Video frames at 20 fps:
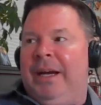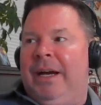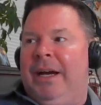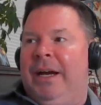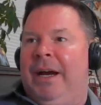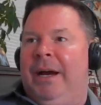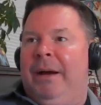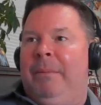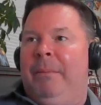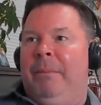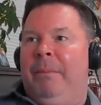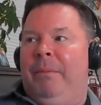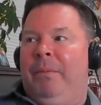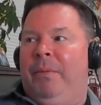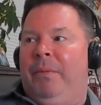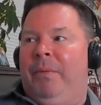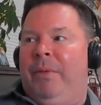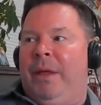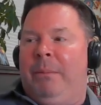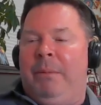um,
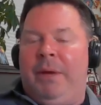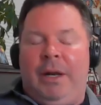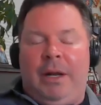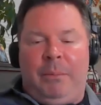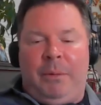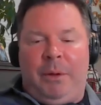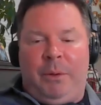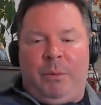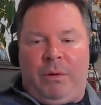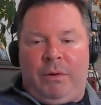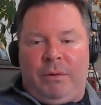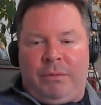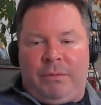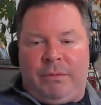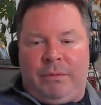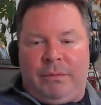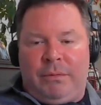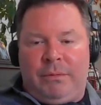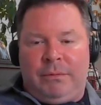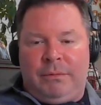that may not be
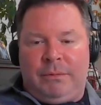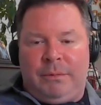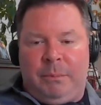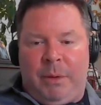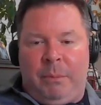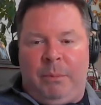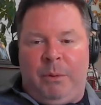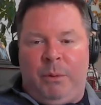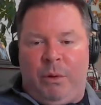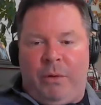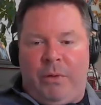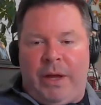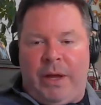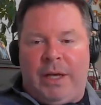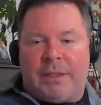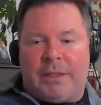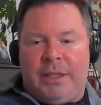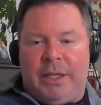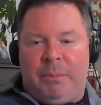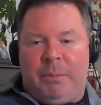worth maybe worth
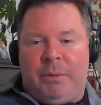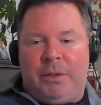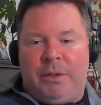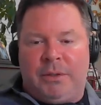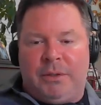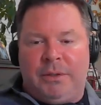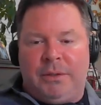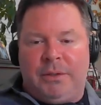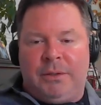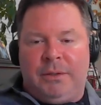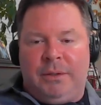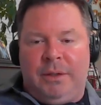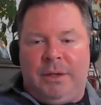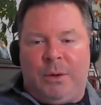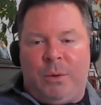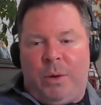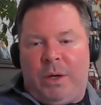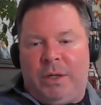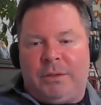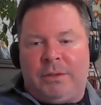asking that person
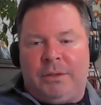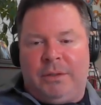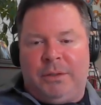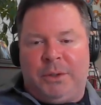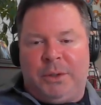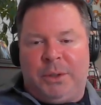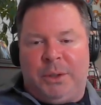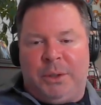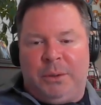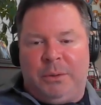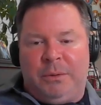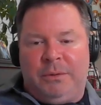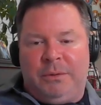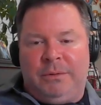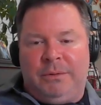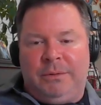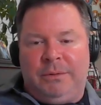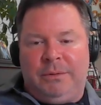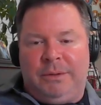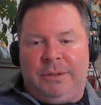a question or two
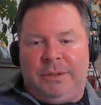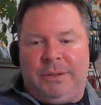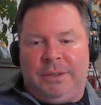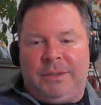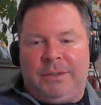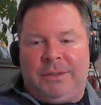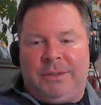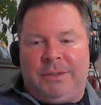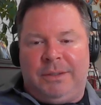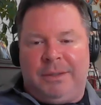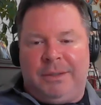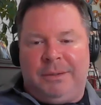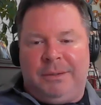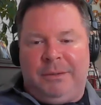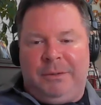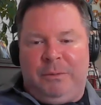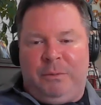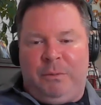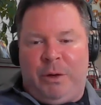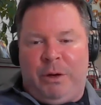just to
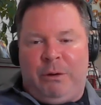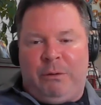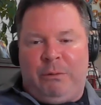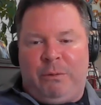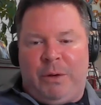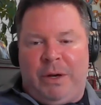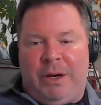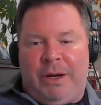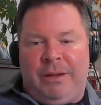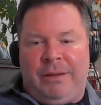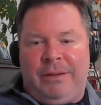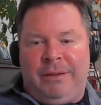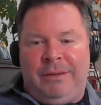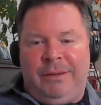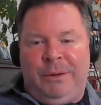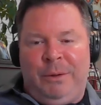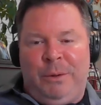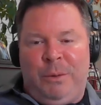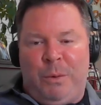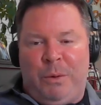verify
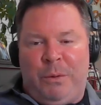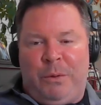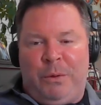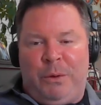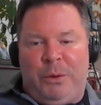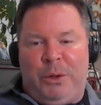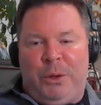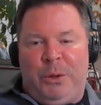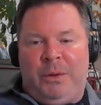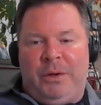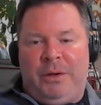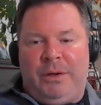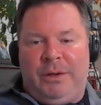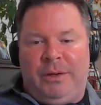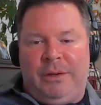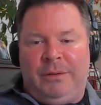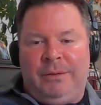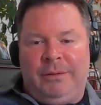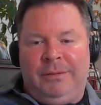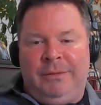what they're
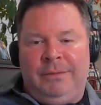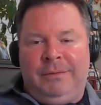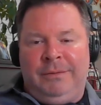doing and